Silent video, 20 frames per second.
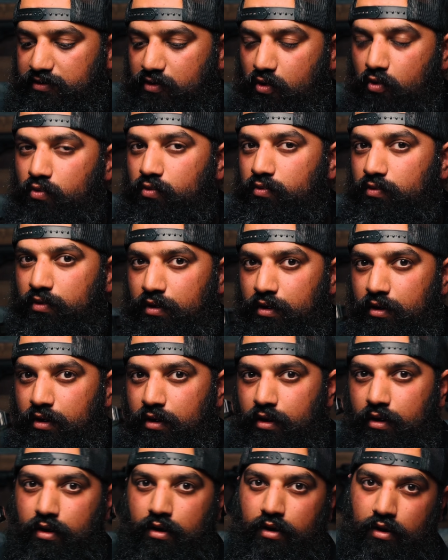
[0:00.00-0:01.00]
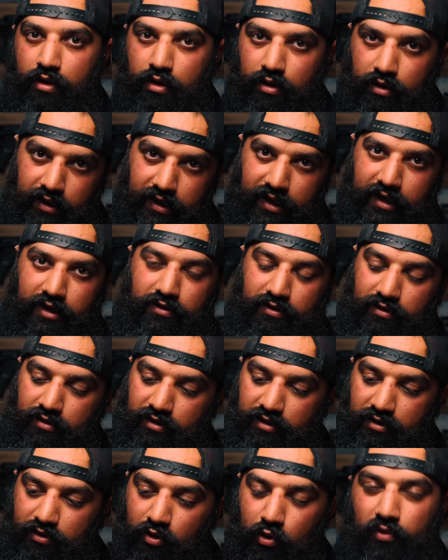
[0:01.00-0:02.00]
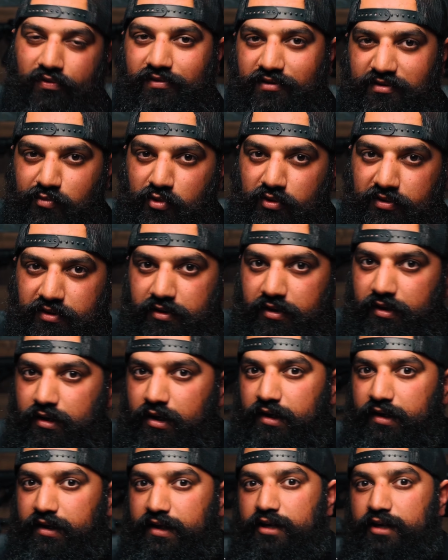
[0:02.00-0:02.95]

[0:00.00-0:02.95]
Don't get your holsters molded to your gun.